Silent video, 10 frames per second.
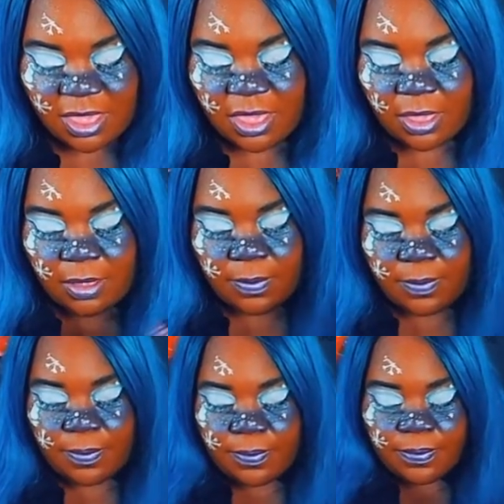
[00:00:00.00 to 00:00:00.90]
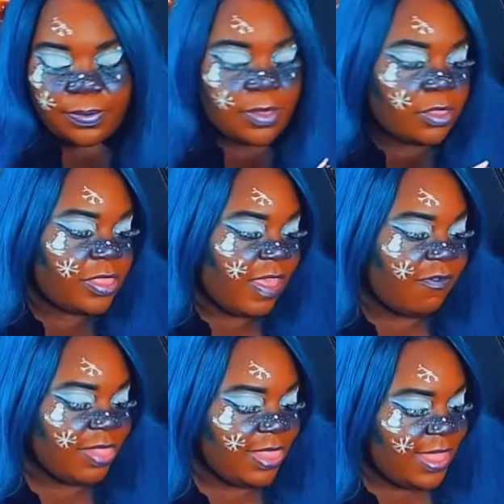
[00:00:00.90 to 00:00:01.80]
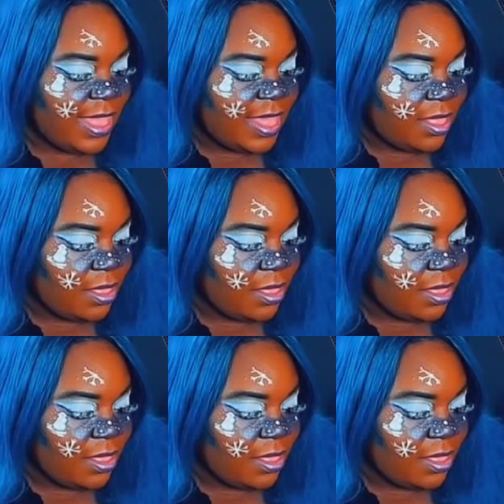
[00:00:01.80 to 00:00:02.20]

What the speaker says: Definitely